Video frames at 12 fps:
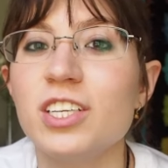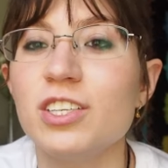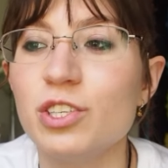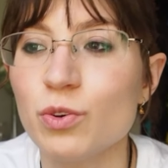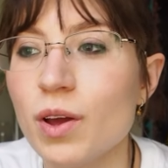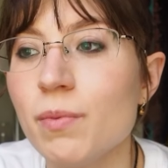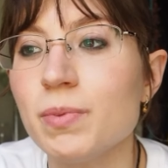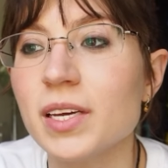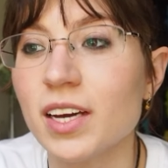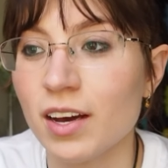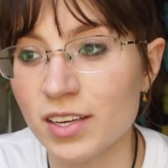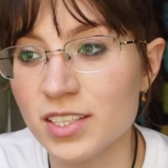to do it
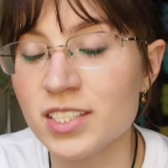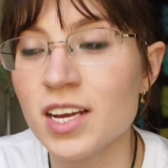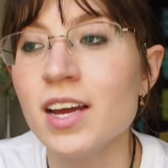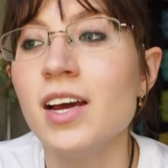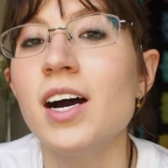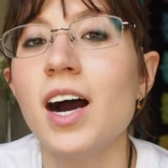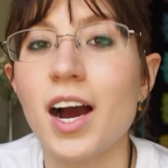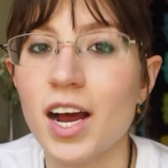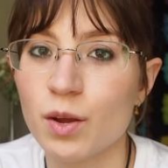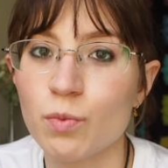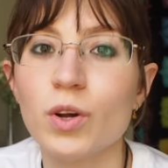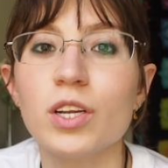because
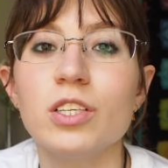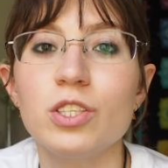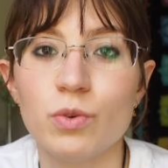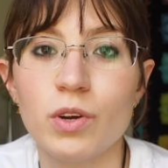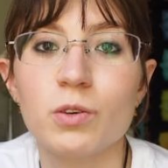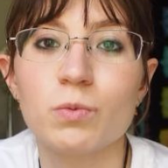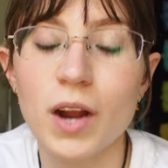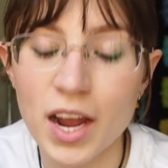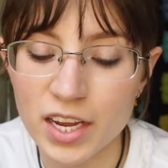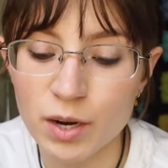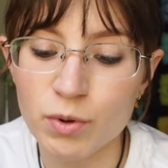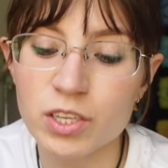I want to do it right
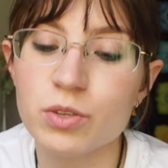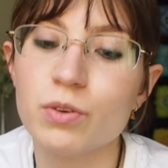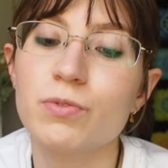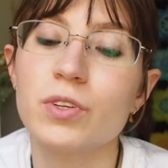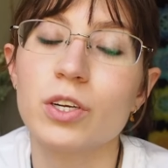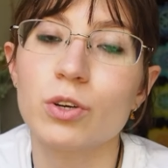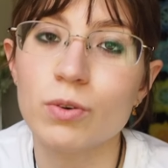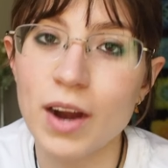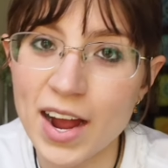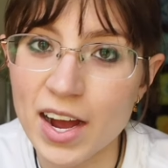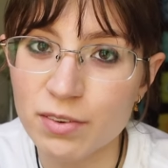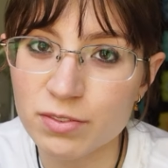and I want to do it for the
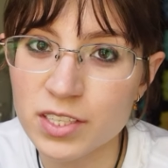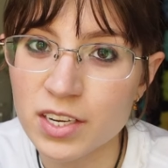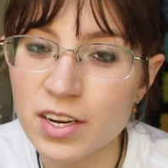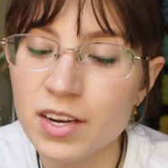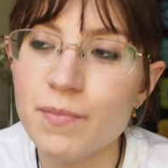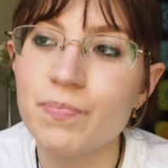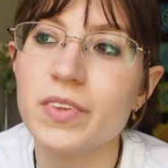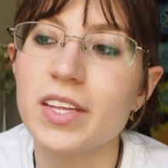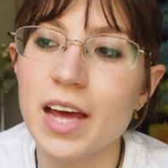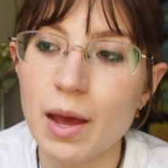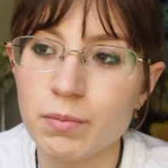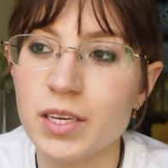craft. And
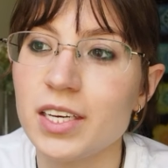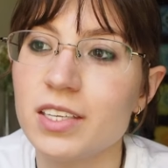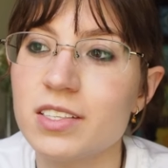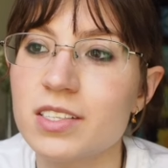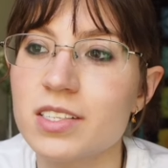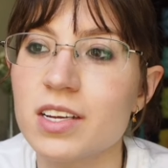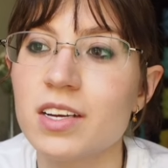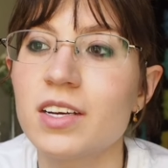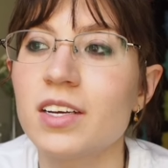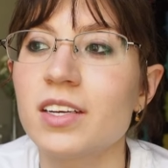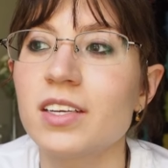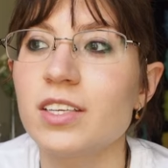that means,
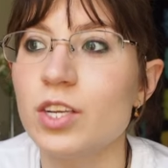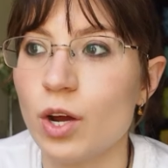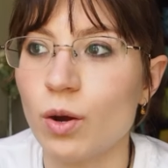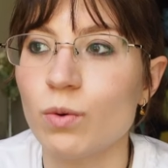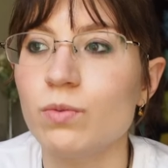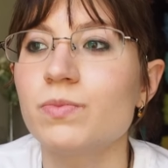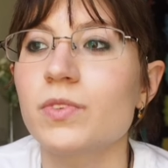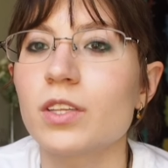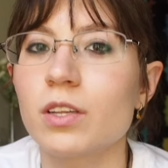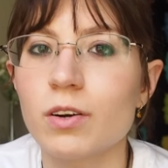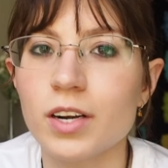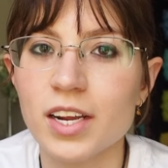you know,
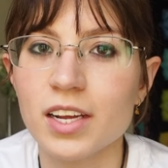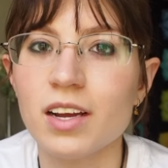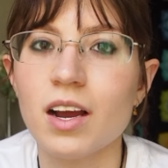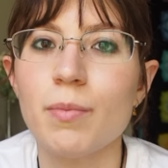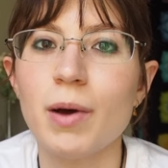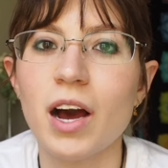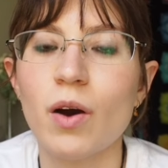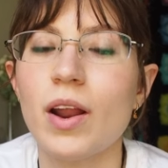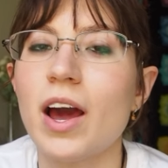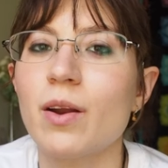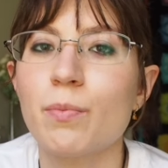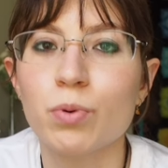learning about
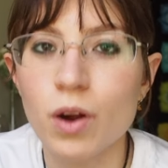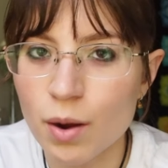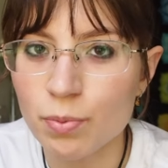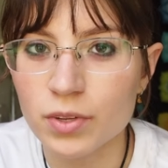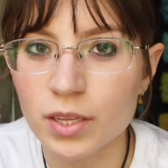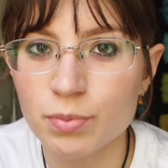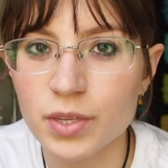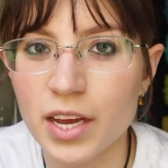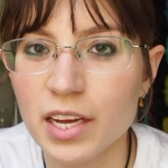how to properly play